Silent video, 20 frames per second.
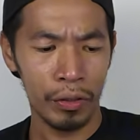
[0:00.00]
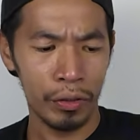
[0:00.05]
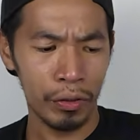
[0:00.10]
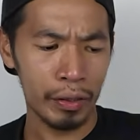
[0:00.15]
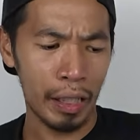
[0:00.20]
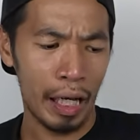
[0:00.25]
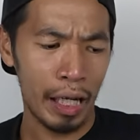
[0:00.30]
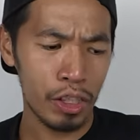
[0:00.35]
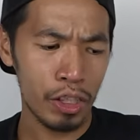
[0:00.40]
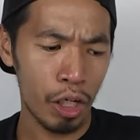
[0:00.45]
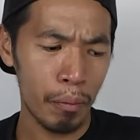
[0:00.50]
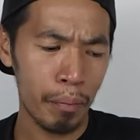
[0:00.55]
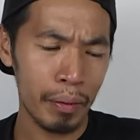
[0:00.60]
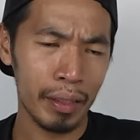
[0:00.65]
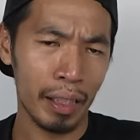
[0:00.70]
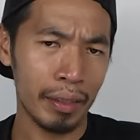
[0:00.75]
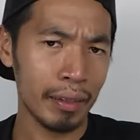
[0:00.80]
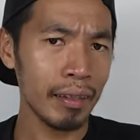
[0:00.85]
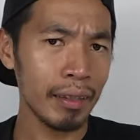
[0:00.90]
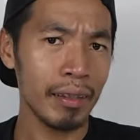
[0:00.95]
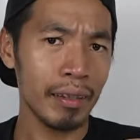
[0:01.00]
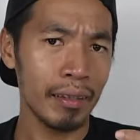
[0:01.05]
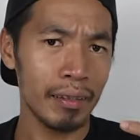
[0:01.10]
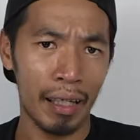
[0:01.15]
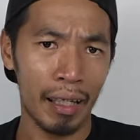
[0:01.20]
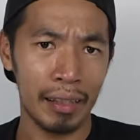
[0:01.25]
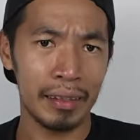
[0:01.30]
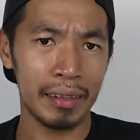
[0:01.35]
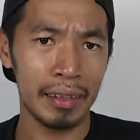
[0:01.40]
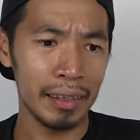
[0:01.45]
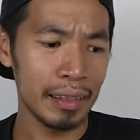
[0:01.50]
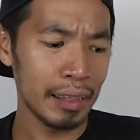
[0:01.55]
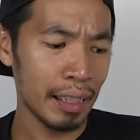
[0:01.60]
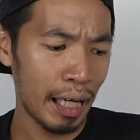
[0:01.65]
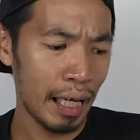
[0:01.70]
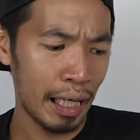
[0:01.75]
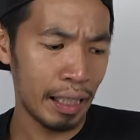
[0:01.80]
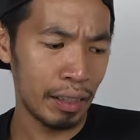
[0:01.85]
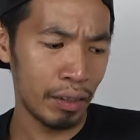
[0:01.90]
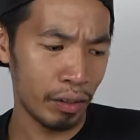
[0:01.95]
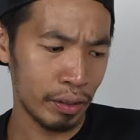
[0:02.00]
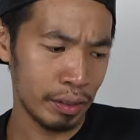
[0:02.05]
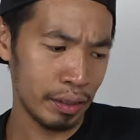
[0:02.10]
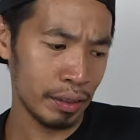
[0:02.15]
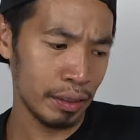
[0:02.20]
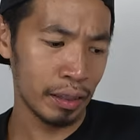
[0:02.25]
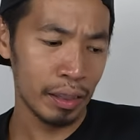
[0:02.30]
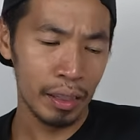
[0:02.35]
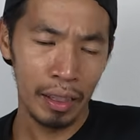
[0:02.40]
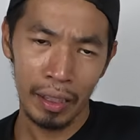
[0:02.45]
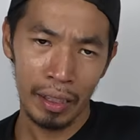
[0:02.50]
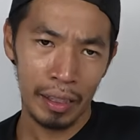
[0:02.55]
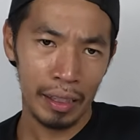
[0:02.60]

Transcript: So the enjoyment getting lesser and lesser.